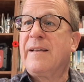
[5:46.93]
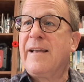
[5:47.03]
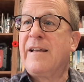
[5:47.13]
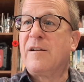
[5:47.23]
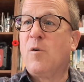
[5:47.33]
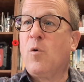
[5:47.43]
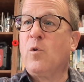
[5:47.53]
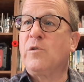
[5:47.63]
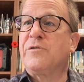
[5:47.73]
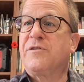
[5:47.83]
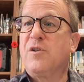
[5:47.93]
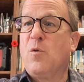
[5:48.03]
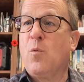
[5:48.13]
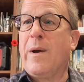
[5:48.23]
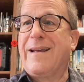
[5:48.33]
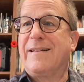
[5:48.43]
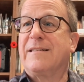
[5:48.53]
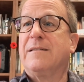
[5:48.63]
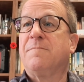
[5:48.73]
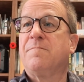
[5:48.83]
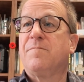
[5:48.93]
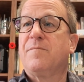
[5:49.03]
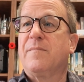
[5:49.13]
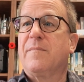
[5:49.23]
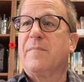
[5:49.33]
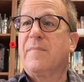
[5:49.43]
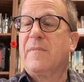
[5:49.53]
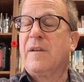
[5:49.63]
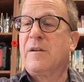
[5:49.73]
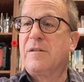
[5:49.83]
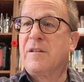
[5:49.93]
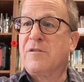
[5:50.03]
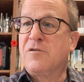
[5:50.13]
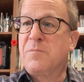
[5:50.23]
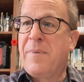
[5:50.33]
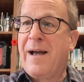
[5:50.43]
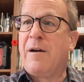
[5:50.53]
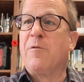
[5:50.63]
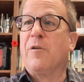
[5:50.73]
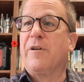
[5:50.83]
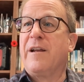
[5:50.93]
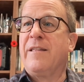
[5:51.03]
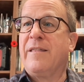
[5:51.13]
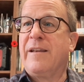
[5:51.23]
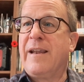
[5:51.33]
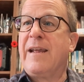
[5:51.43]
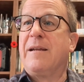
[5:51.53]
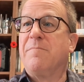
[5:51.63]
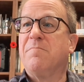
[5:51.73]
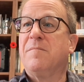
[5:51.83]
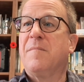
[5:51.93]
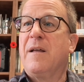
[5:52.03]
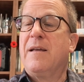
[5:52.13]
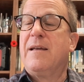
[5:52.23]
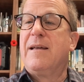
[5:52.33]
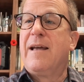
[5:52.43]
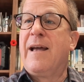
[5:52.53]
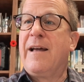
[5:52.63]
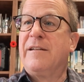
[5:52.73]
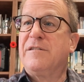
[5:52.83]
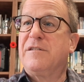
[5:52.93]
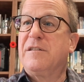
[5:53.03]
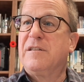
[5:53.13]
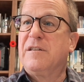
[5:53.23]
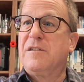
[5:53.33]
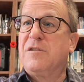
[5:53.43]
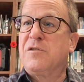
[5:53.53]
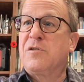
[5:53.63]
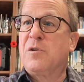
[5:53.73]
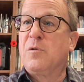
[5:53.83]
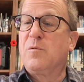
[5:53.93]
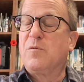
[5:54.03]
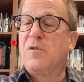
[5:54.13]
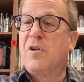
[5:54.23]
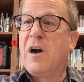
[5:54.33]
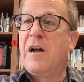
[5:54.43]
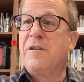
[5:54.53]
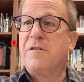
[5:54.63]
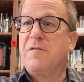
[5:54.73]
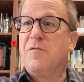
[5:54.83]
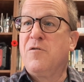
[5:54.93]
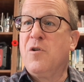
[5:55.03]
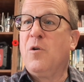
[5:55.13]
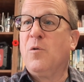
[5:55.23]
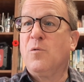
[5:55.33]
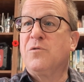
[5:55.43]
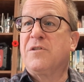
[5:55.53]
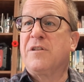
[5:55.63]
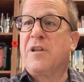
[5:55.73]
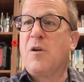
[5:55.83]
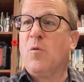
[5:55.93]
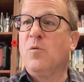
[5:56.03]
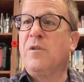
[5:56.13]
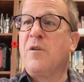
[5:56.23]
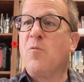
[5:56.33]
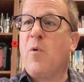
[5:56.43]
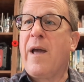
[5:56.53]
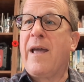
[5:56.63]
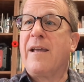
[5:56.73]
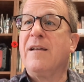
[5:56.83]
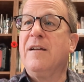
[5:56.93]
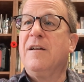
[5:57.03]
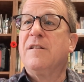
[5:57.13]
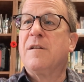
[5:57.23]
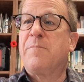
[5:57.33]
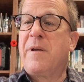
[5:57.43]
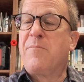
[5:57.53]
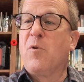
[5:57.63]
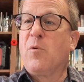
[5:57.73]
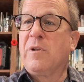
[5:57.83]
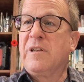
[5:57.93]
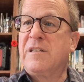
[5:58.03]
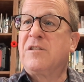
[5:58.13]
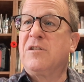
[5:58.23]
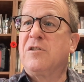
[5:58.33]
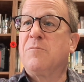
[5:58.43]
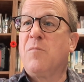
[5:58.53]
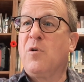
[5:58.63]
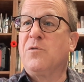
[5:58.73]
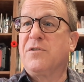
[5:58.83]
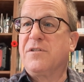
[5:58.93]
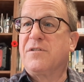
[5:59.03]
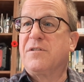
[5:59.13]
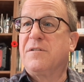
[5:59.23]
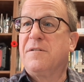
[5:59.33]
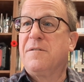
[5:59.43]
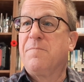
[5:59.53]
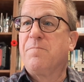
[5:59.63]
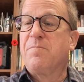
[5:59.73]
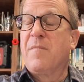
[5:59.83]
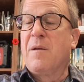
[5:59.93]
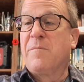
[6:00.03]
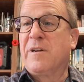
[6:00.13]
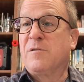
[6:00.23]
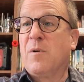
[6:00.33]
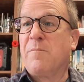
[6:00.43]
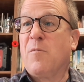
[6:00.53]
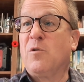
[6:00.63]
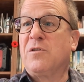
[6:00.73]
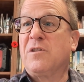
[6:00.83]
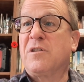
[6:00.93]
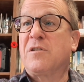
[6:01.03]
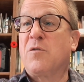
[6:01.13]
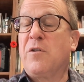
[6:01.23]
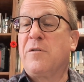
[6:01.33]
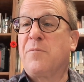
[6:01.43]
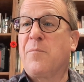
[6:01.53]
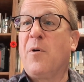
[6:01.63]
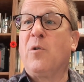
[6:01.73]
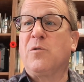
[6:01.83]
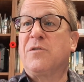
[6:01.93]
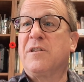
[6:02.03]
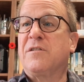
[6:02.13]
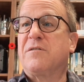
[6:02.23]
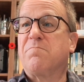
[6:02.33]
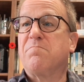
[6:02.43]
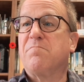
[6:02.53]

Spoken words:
it holds weight. There's power in the name. And so God knows that the only way the people will listen to Moses, because what Moses is going to propose is